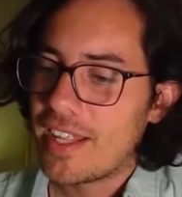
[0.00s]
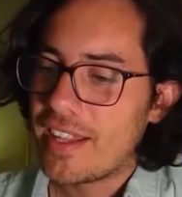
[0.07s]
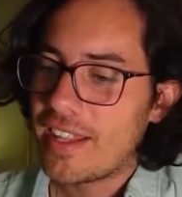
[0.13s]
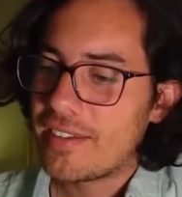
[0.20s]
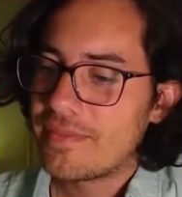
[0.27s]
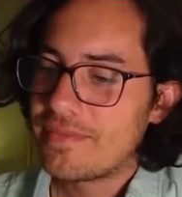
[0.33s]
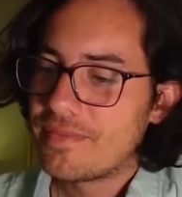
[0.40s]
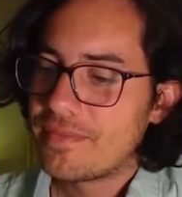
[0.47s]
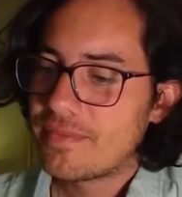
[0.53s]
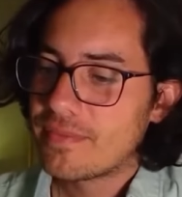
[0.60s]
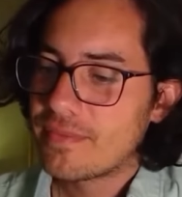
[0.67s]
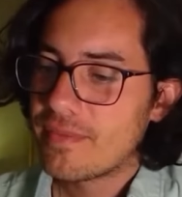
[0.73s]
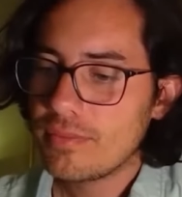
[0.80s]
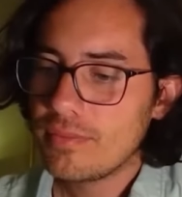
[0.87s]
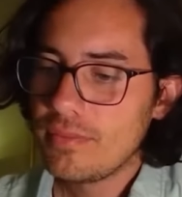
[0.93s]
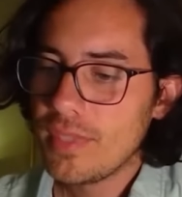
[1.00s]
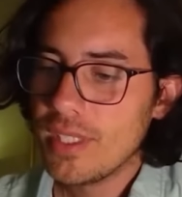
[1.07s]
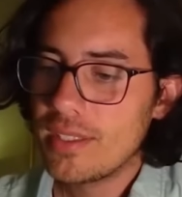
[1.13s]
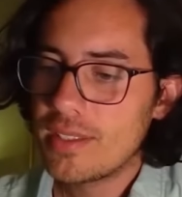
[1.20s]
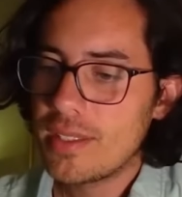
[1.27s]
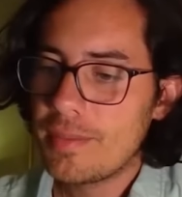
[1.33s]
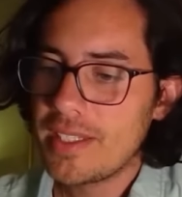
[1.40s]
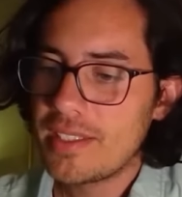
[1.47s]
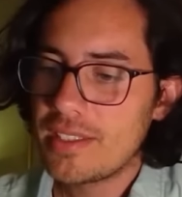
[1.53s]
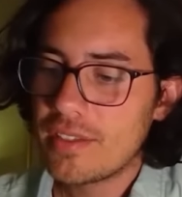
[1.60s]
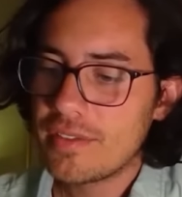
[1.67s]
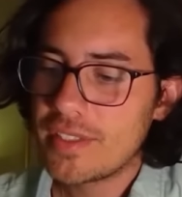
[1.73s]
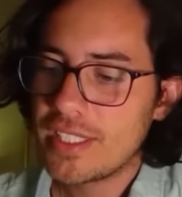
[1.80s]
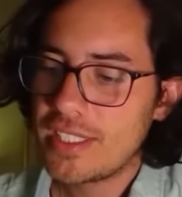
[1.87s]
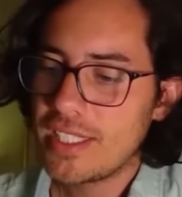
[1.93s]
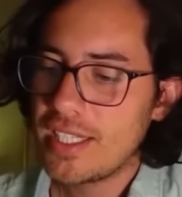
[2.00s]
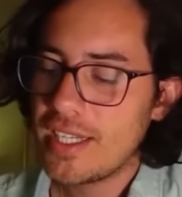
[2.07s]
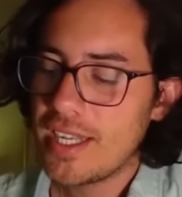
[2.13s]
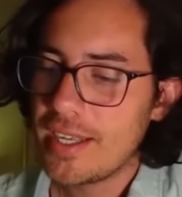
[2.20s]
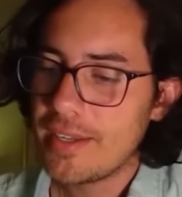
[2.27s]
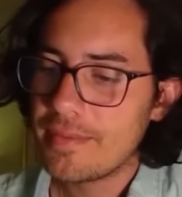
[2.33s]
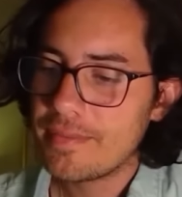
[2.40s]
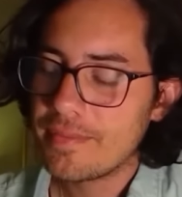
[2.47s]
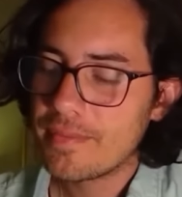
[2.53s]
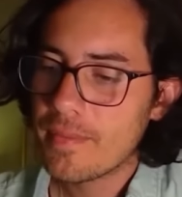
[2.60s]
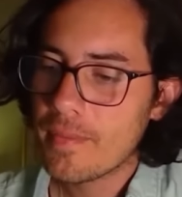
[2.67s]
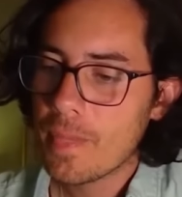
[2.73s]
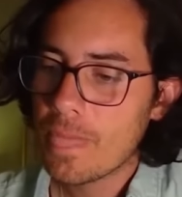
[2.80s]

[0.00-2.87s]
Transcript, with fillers: of like that. It's the basis of the DNA.